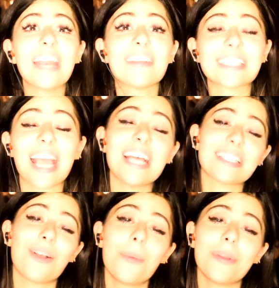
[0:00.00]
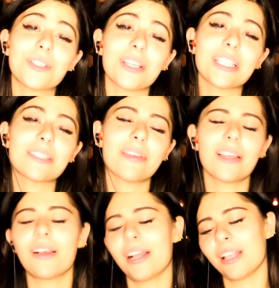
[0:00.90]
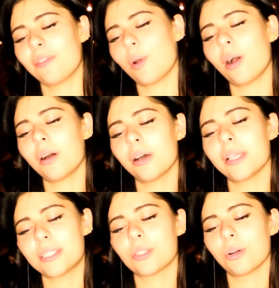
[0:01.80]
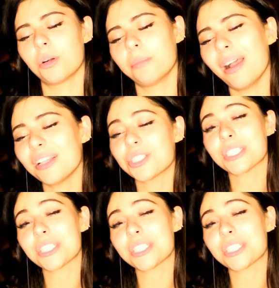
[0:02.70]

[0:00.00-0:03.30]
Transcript: Anyways, guys, I hope you enjoyed this video. I love you all so much.